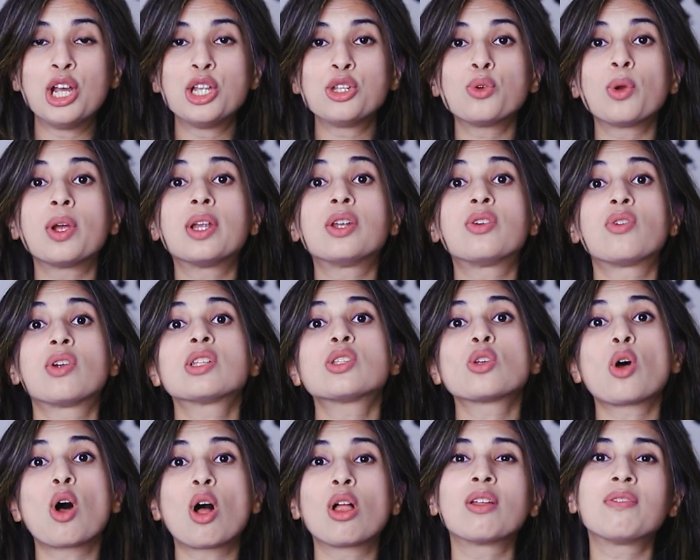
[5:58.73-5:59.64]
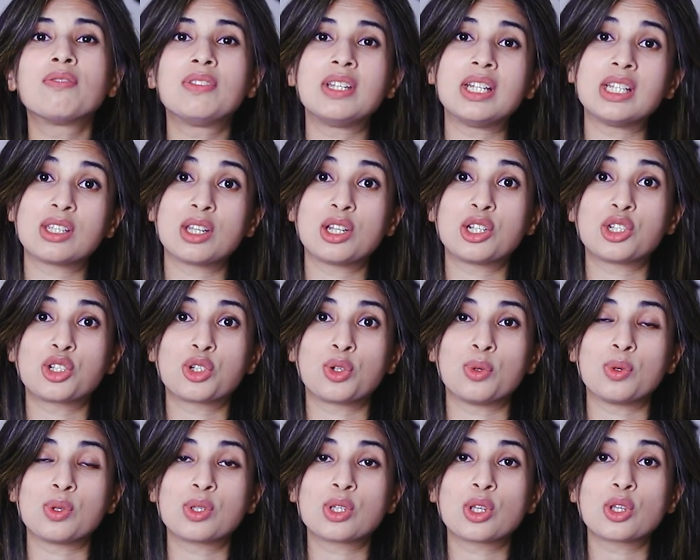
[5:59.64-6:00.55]
to address all of these
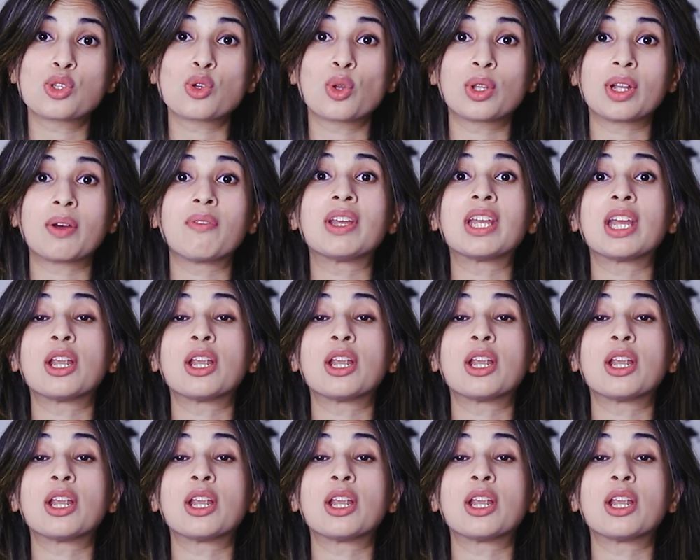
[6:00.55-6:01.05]
issues so that we